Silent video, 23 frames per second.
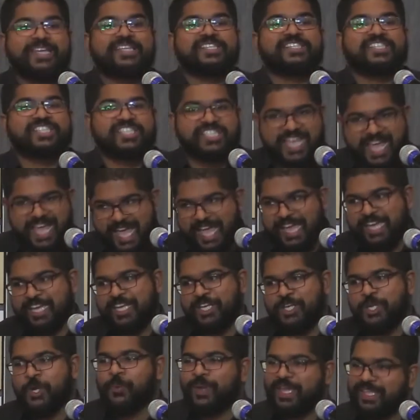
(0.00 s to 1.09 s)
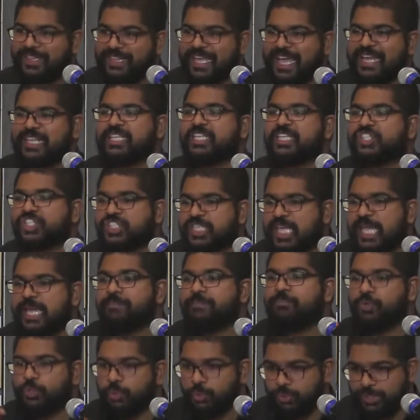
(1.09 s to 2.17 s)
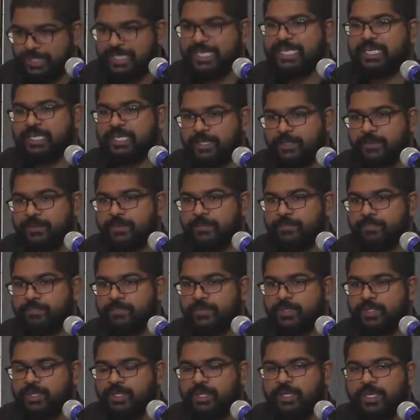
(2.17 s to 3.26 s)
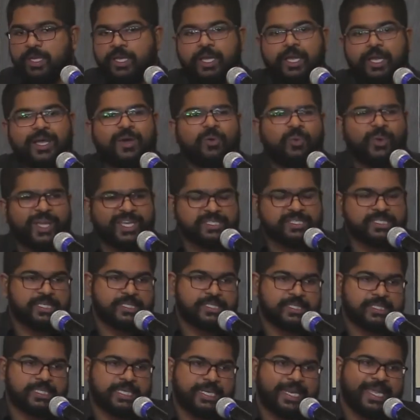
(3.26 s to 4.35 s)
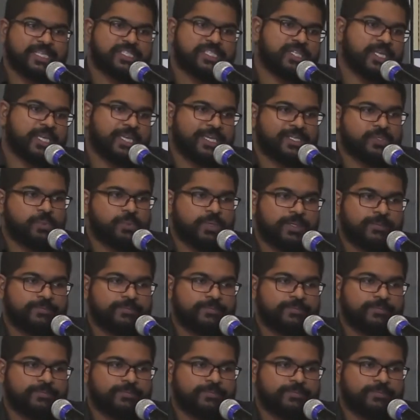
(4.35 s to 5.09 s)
sigh, knowing that the same routine awaits us the next day as well.